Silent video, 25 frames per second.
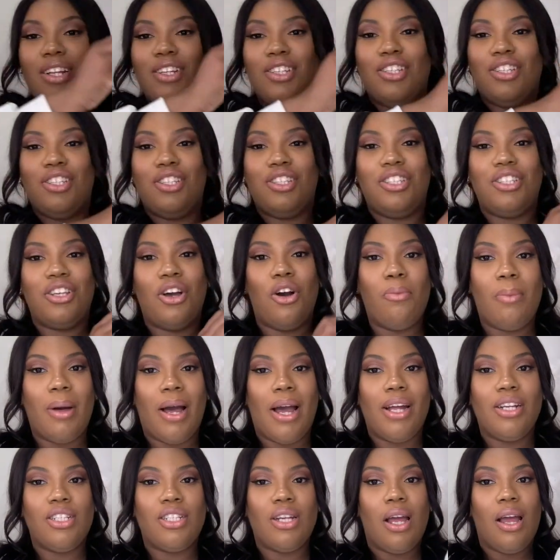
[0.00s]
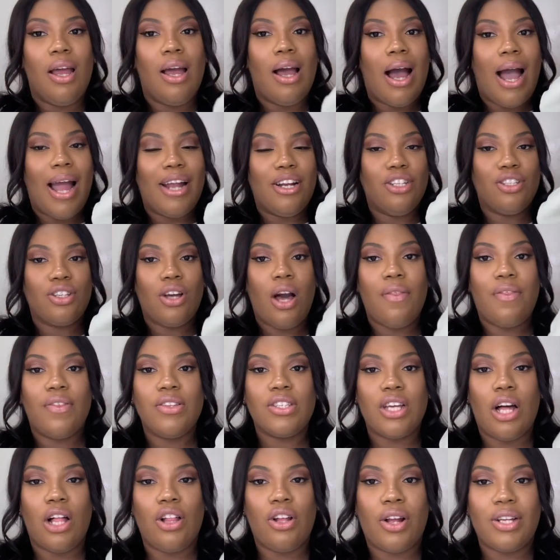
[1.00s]
so much. I just got
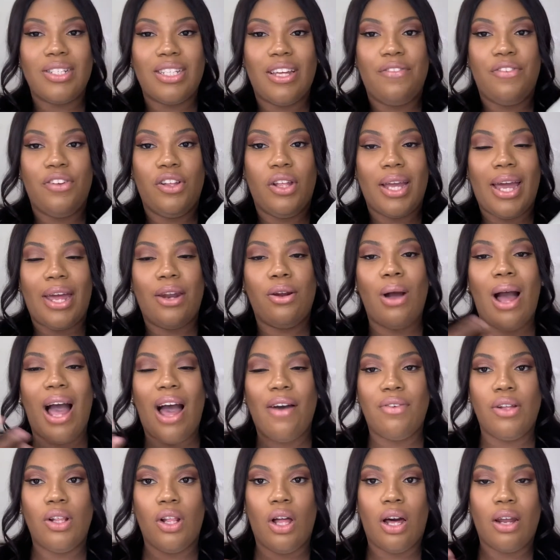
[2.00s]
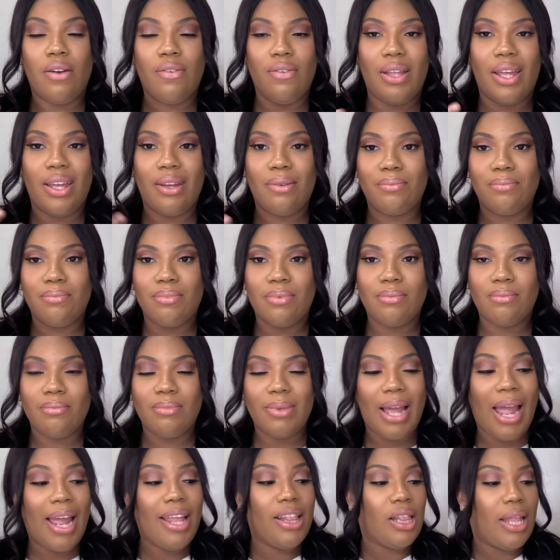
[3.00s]
this color because I feel like I don't have a lot of like
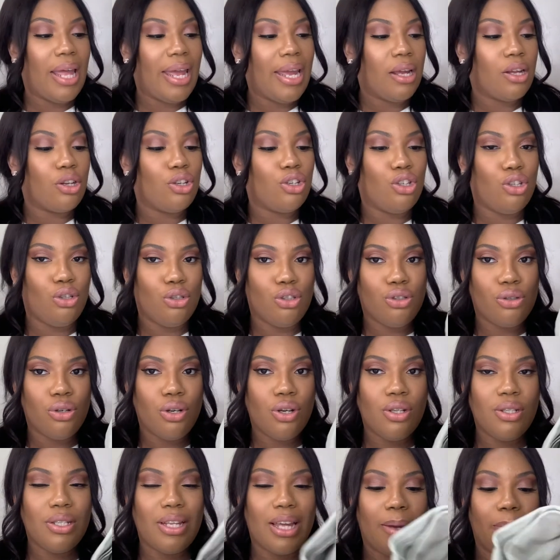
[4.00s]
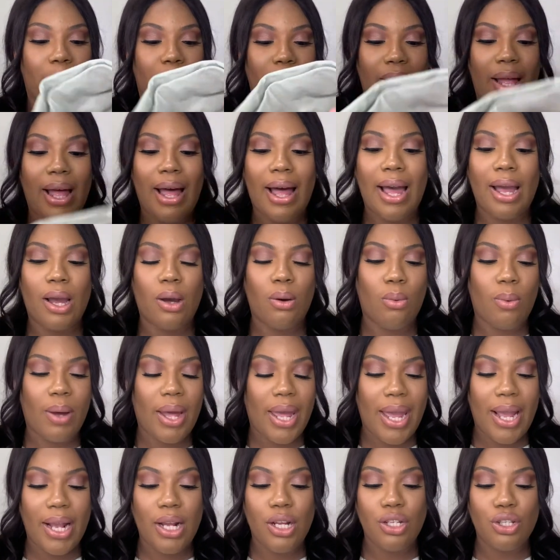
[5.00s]
like I like neutrals like black,
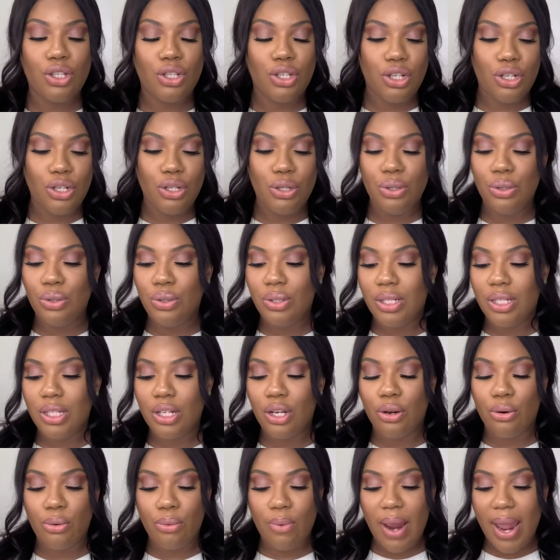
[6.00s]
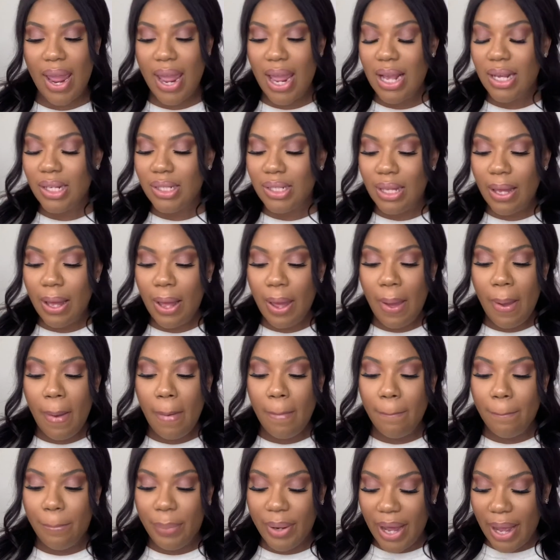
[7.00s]
white, nudes, grays,
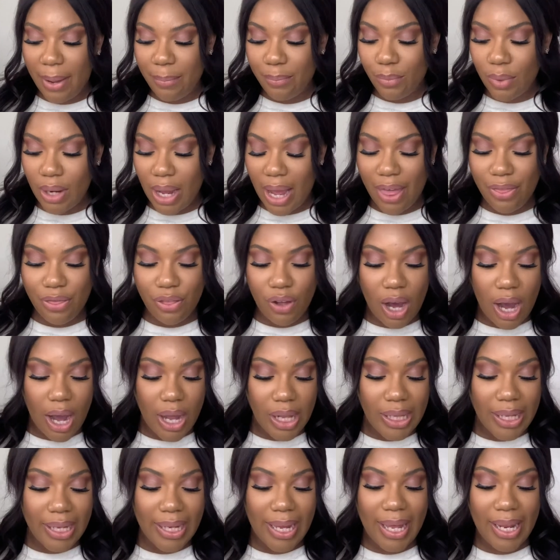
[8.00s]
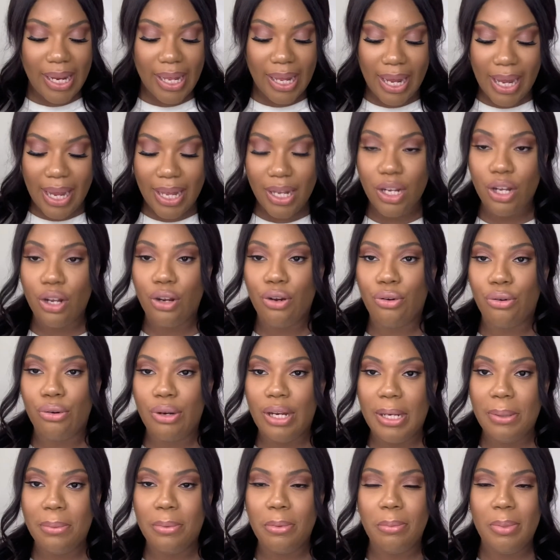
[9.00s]
but I thought like getting it in the
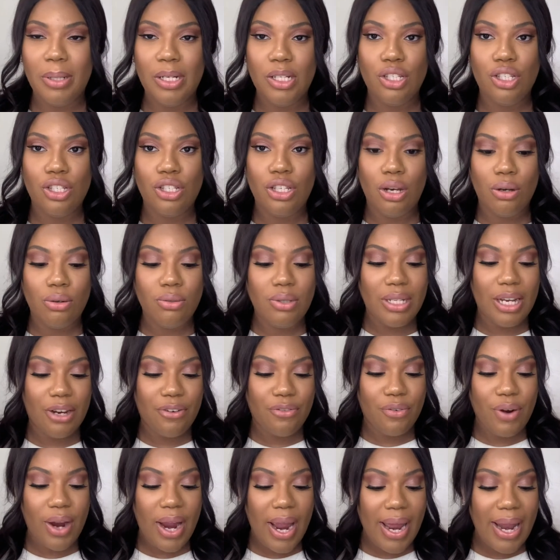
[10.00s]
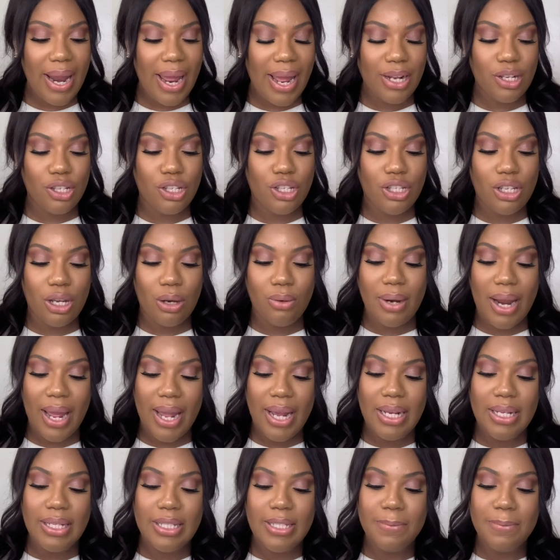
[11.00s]
green would be so different and so nice.